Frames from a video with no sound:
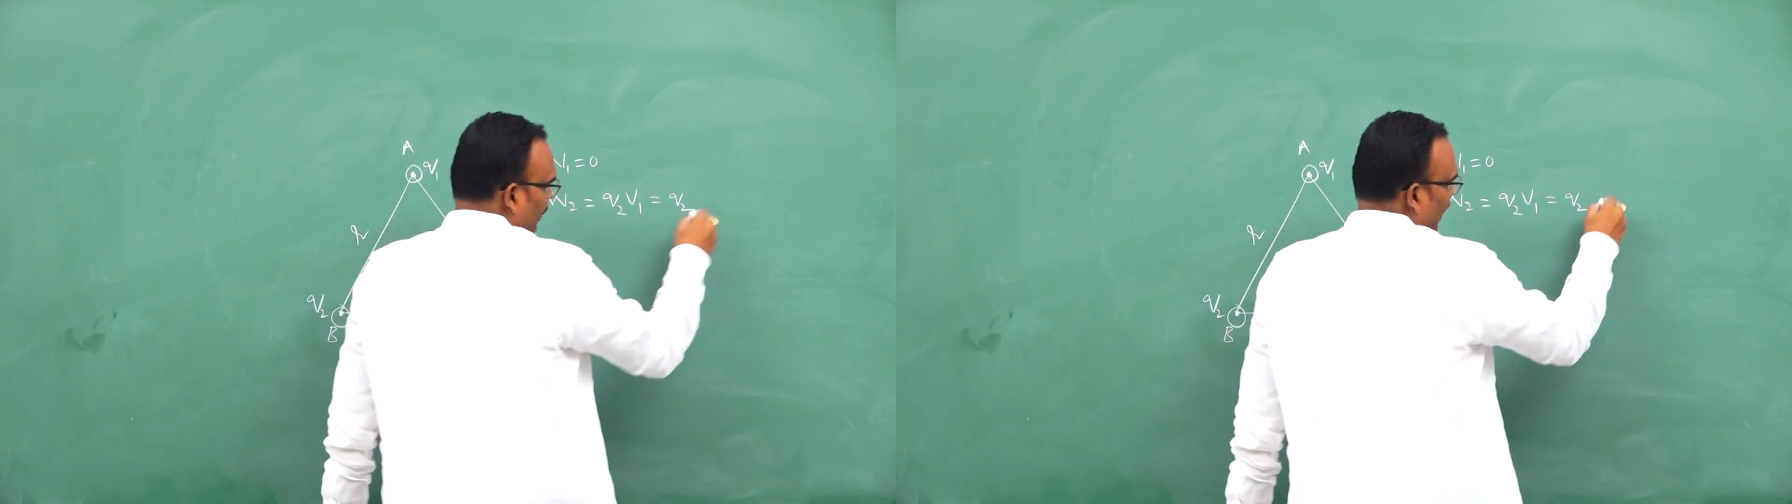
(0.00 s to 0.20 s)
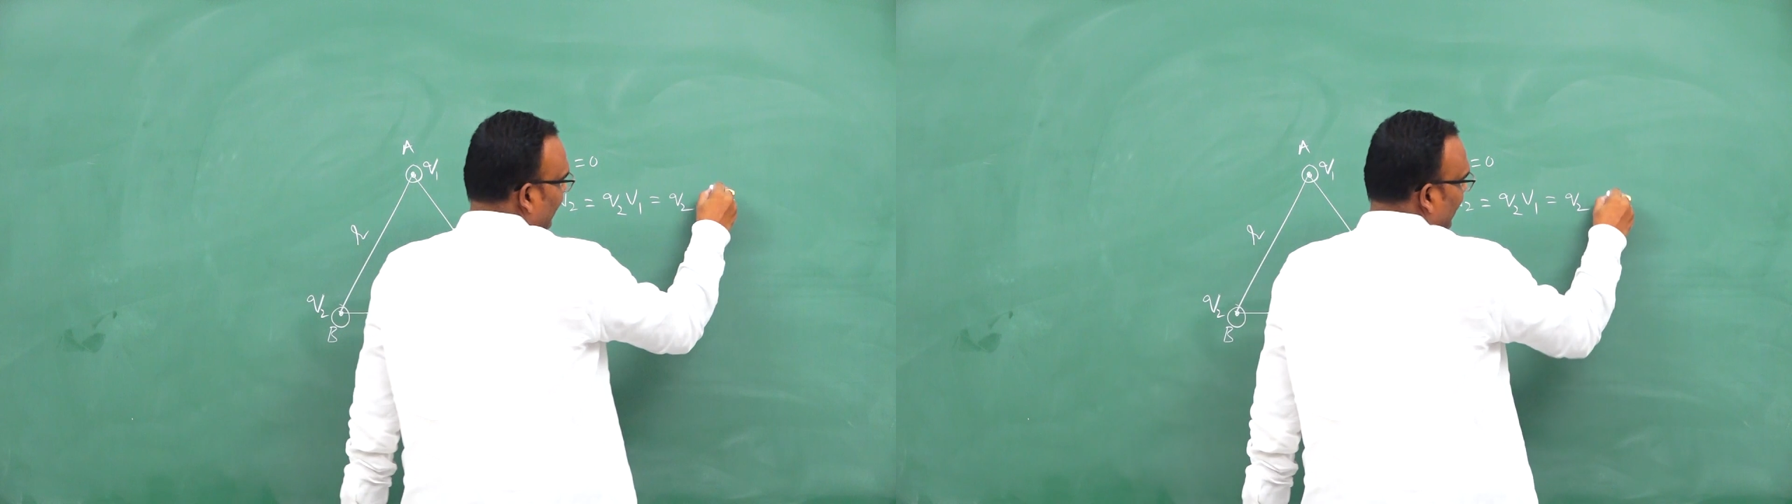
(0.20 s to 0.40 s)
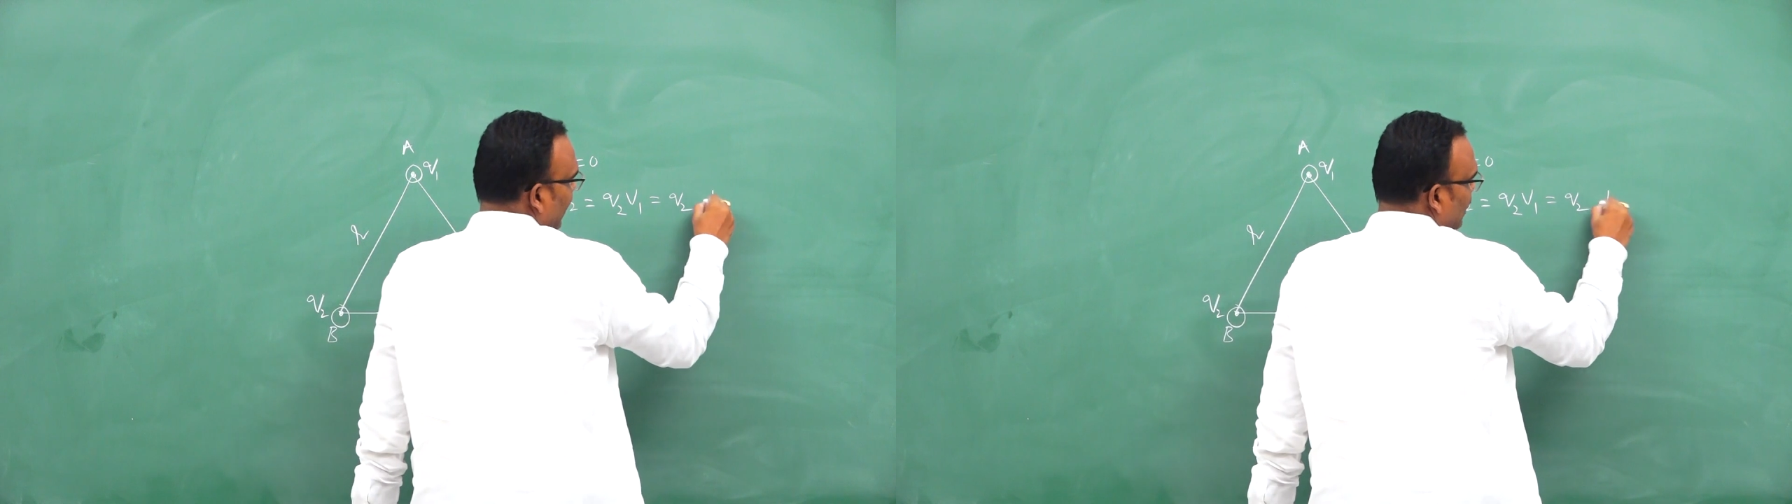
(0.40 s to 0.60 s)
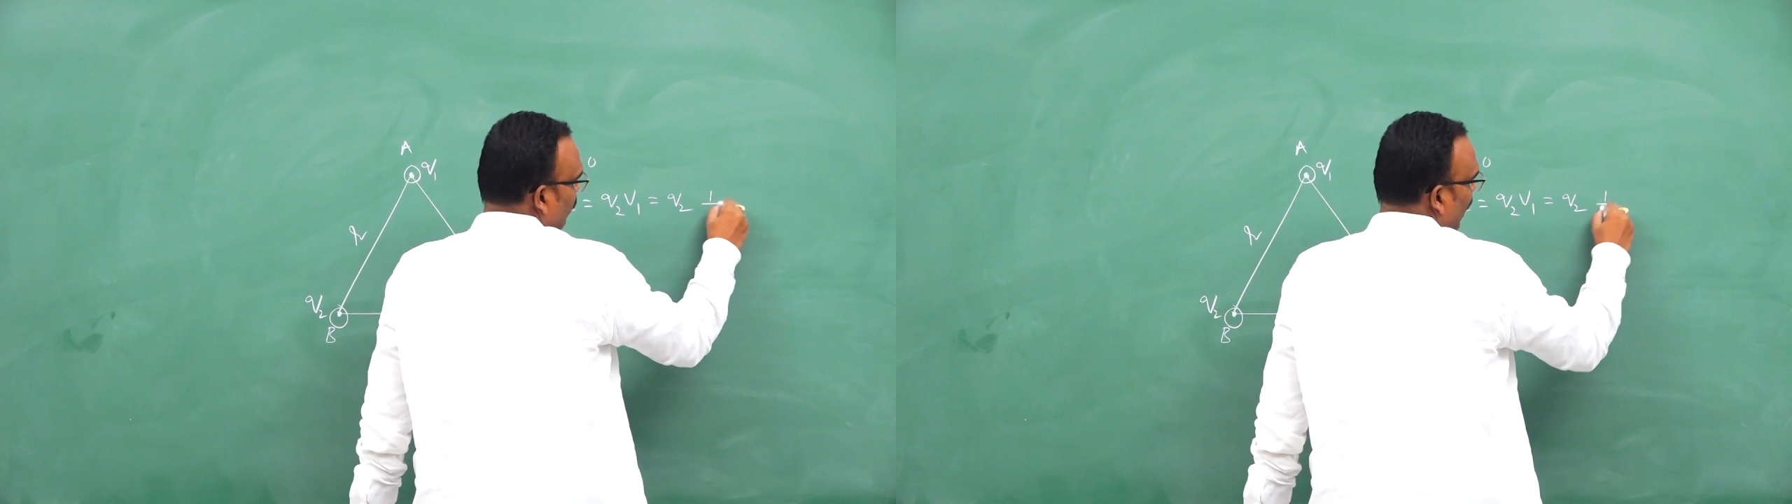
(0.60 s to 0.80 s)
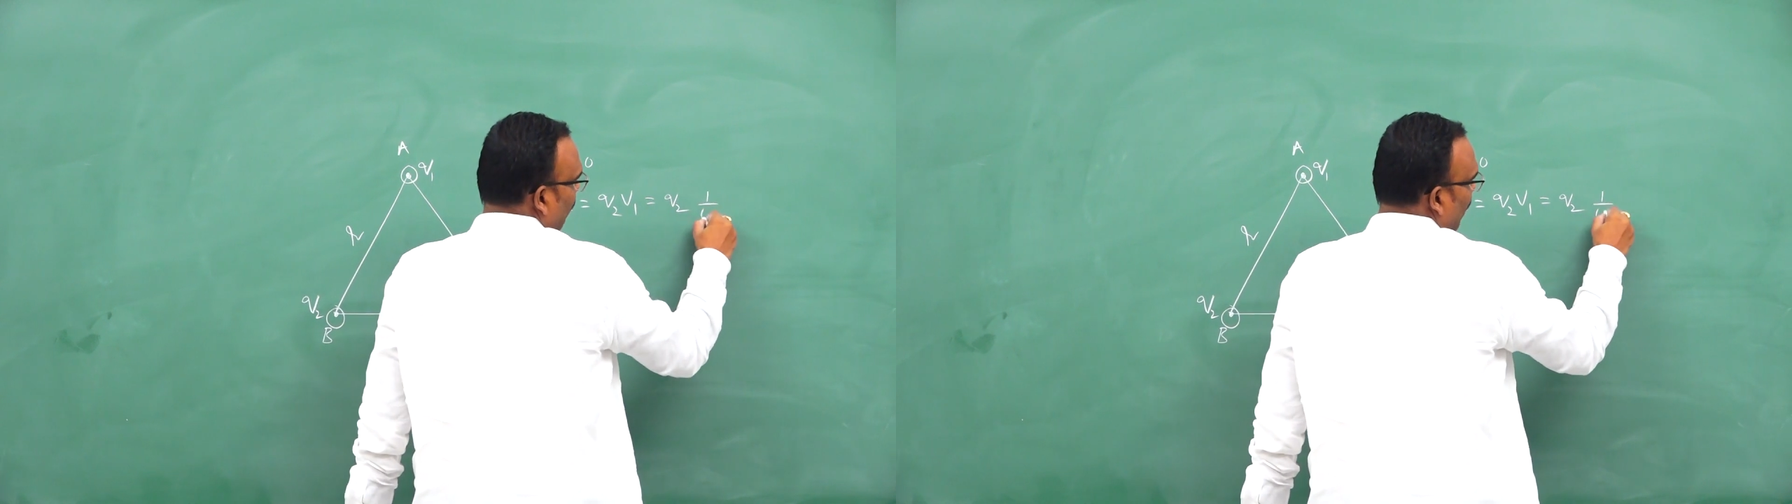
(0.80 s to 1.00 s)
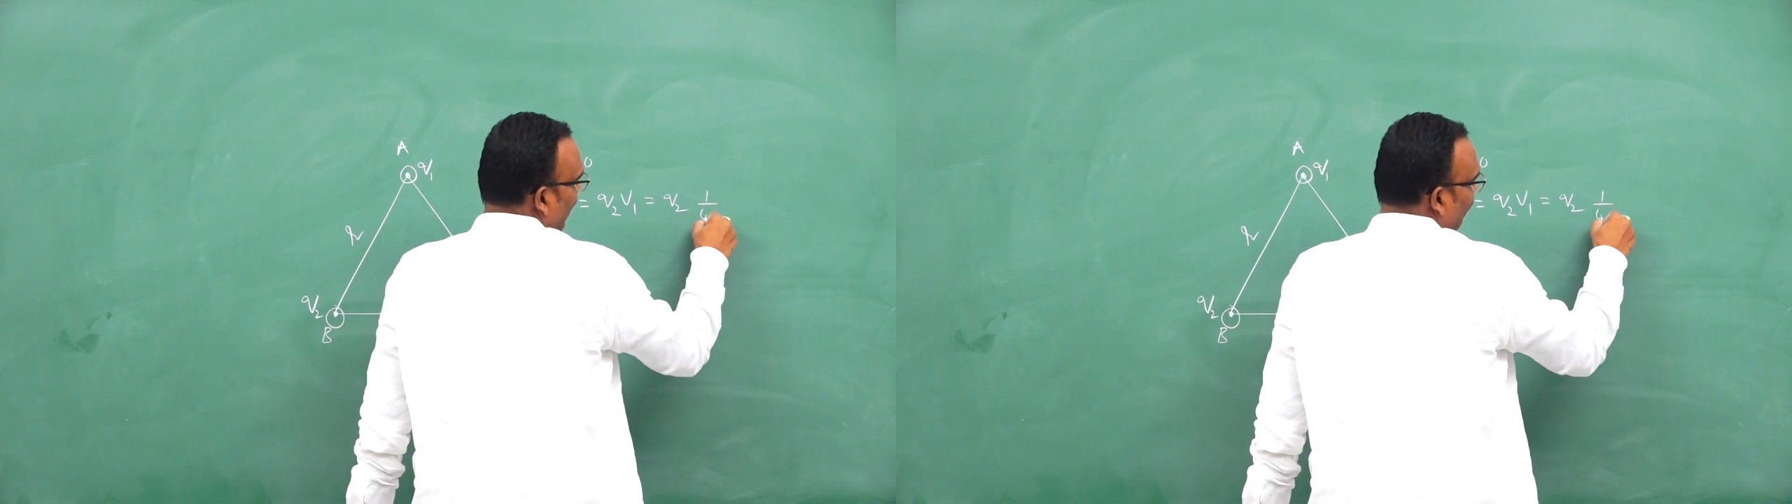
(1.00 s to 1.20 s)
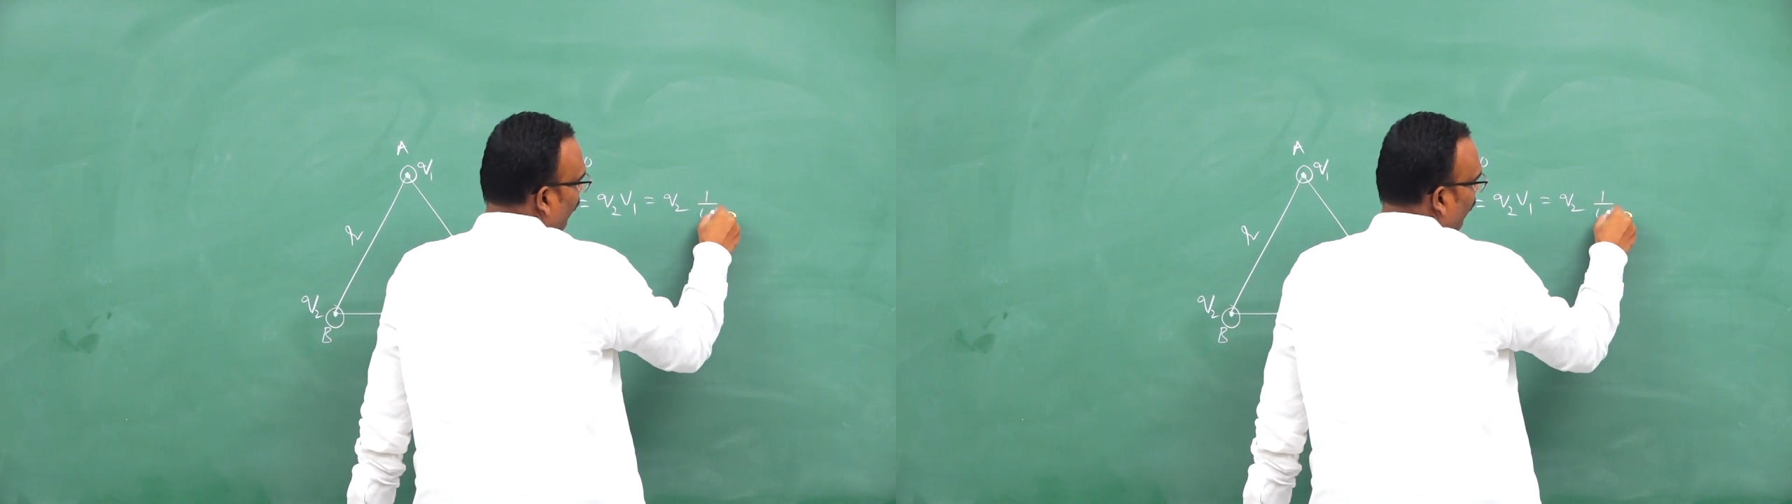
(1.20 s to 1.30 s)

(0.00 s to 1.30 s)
then that is 1 by